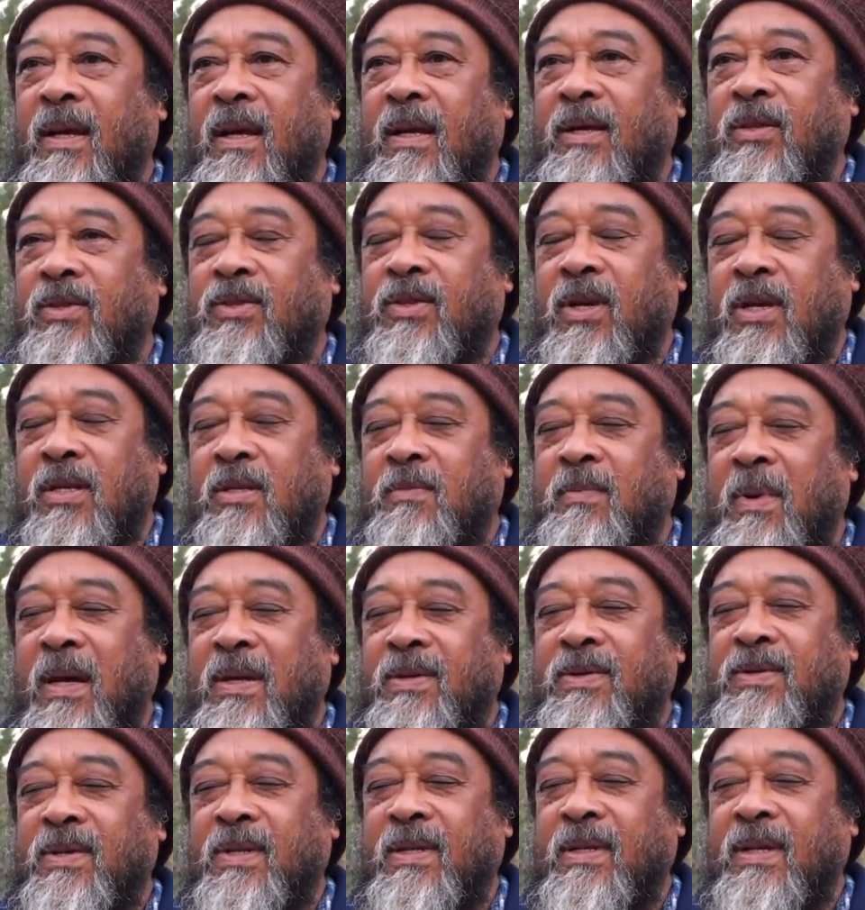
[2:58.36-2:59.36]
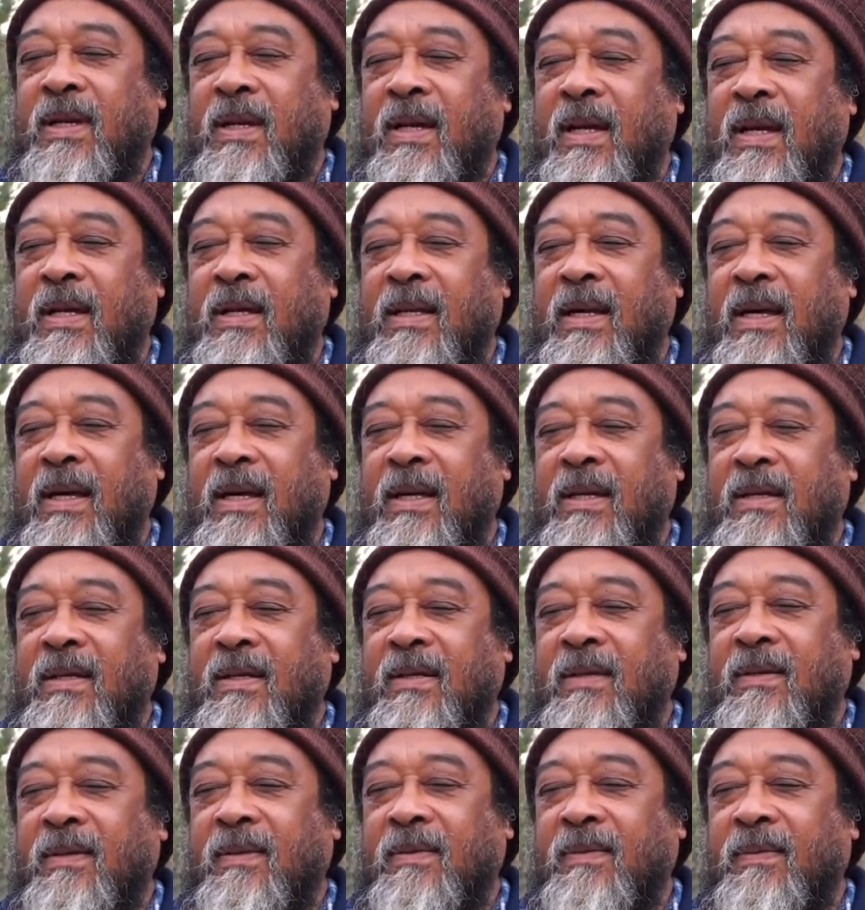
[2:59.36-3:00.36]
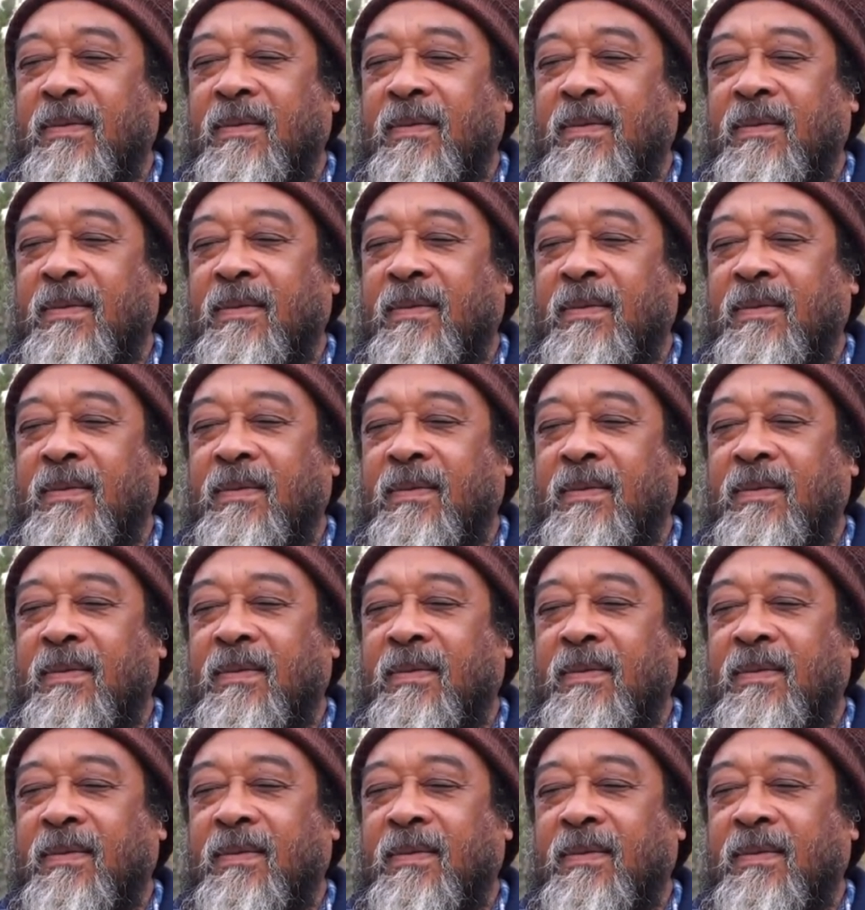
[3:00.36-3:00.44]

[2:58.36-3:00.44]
And just by sitting like that,